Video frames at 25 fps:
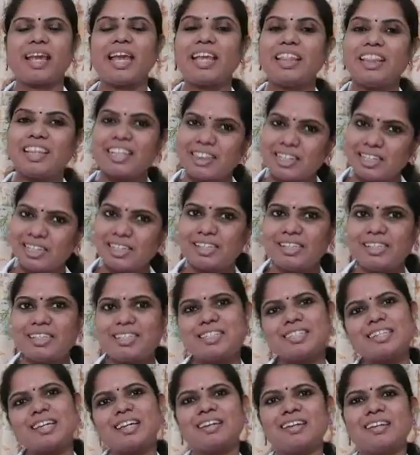In the third
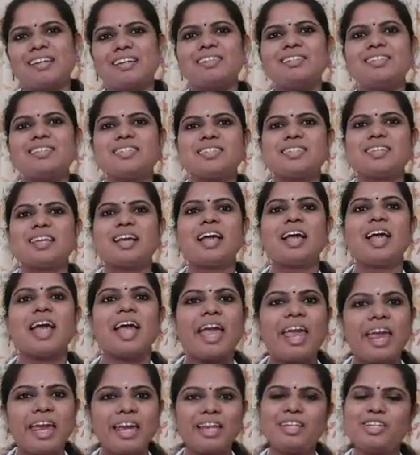sentence,
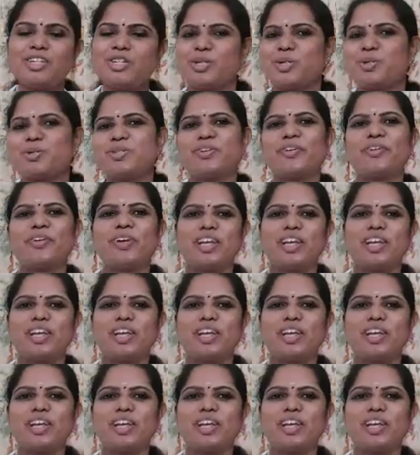in shows a